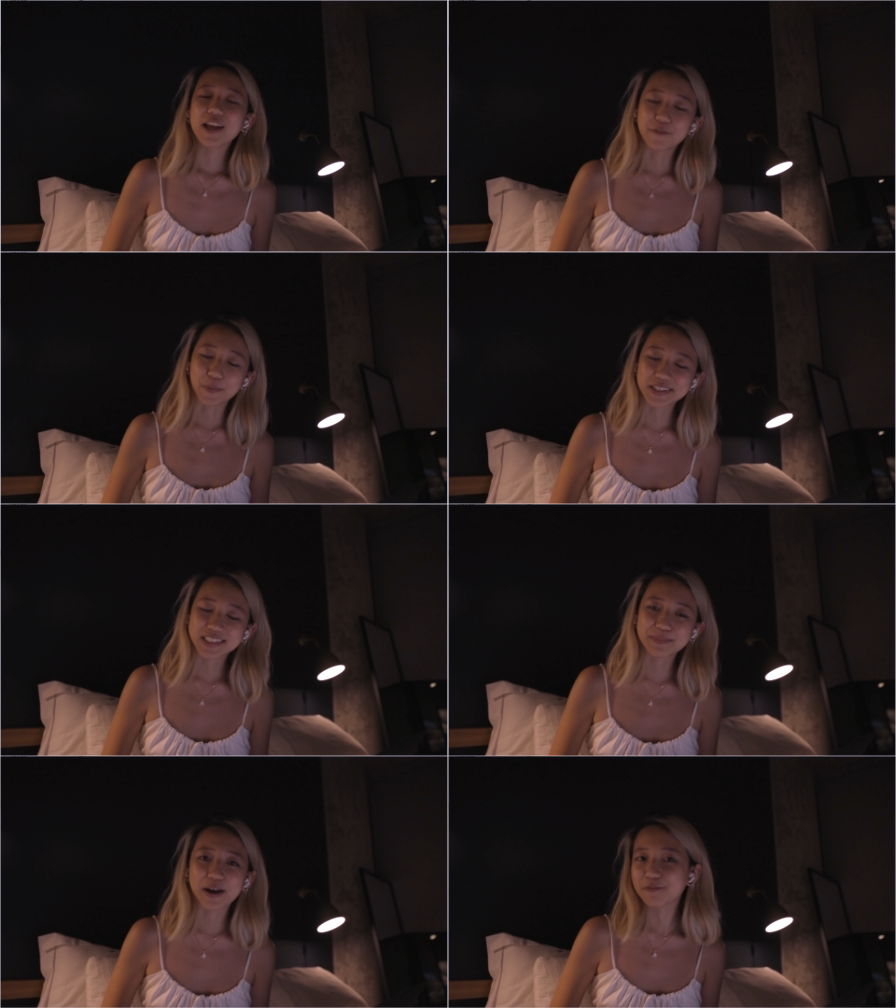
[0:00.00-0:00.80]
If you want to
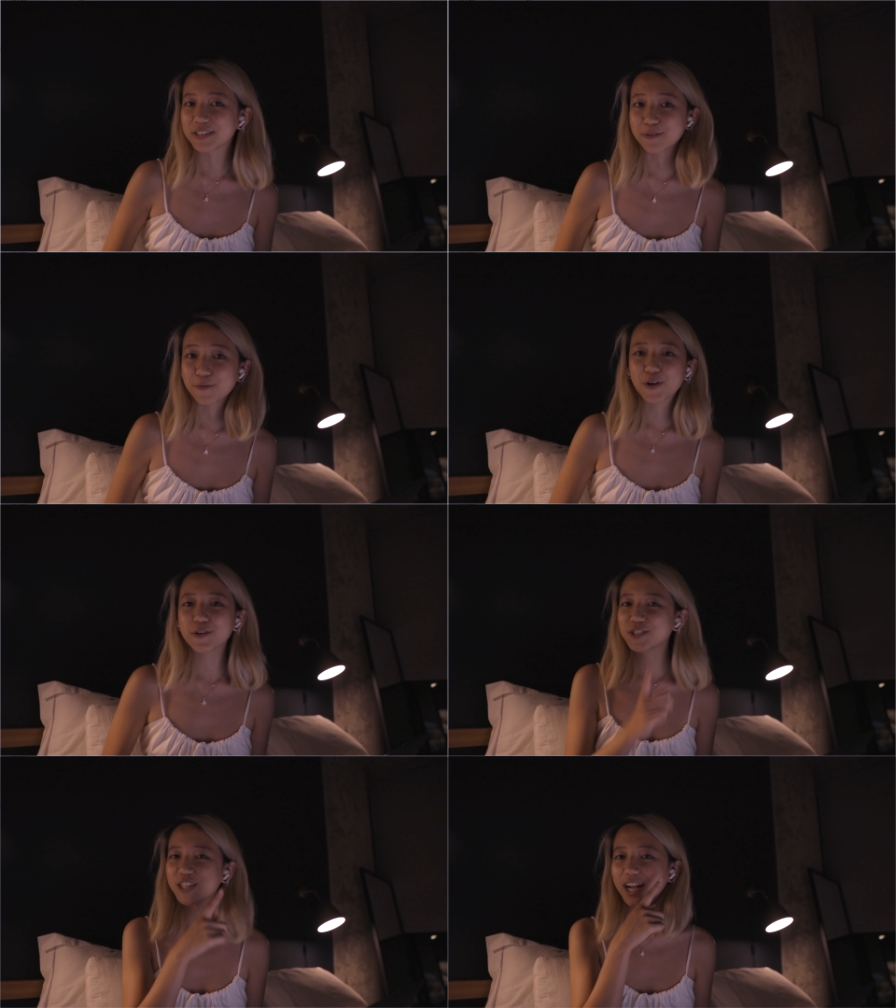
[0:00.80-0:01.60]
see my recent
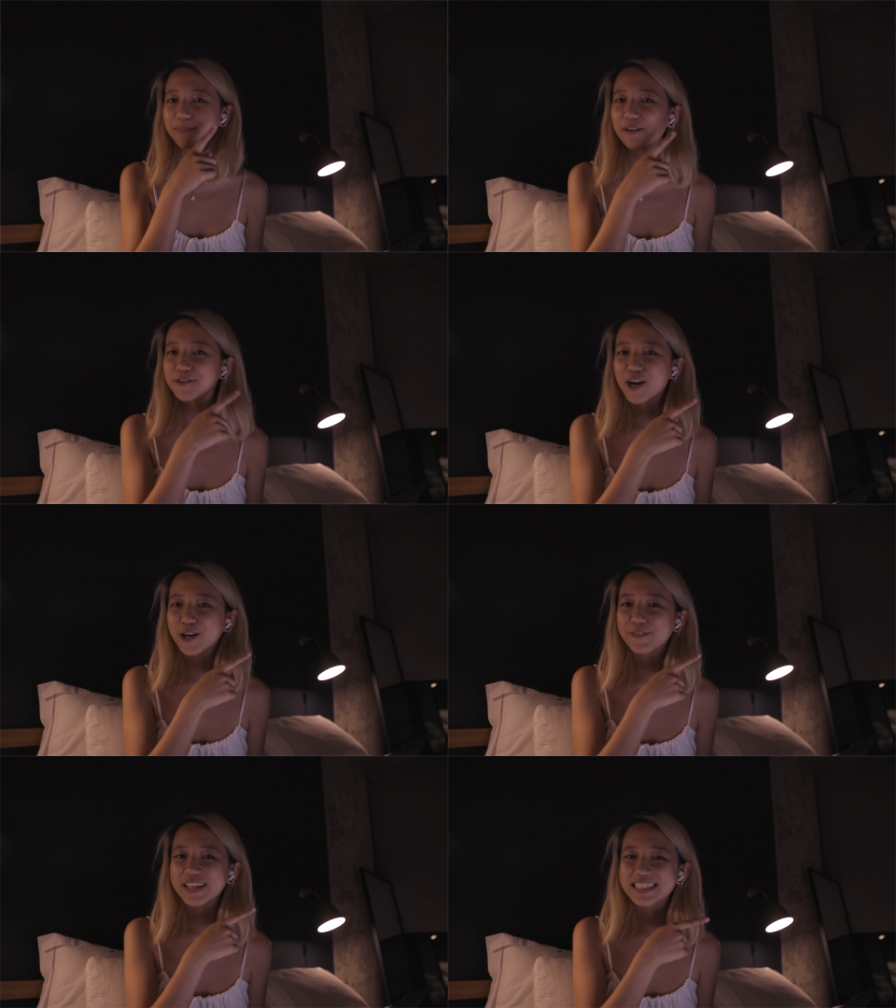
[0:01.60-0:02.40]
photos, check out my
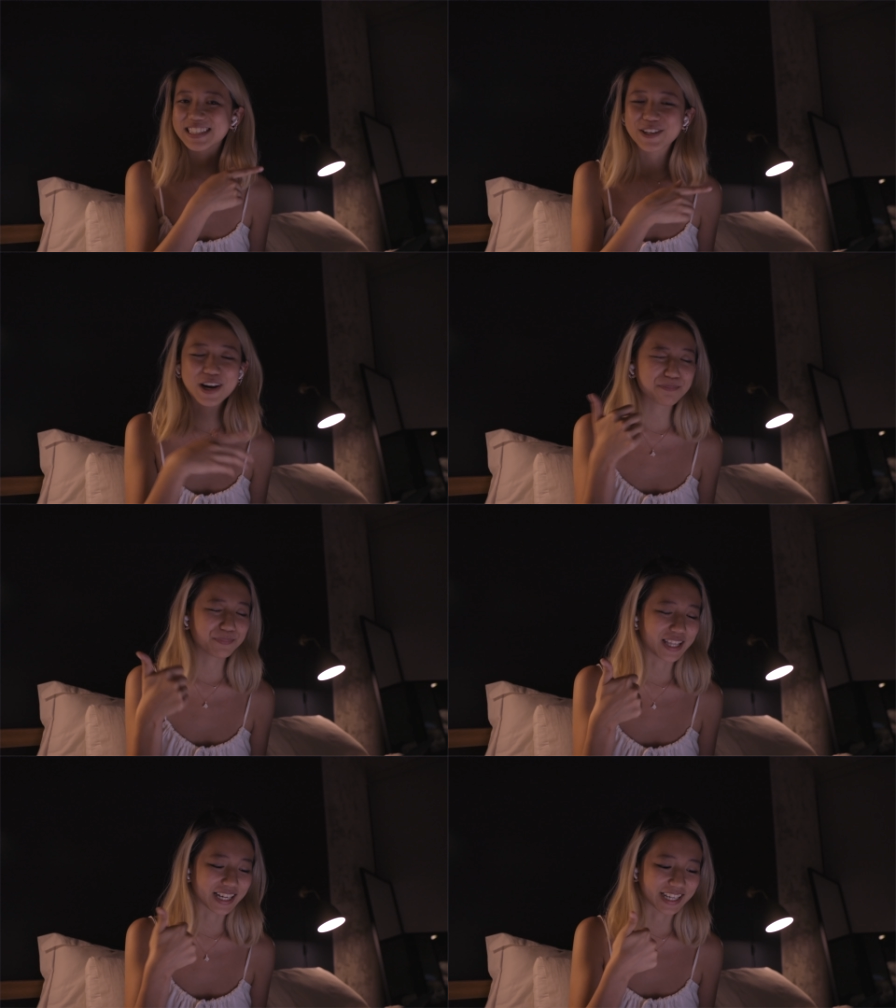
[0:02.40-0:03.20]
photography Instagram, plug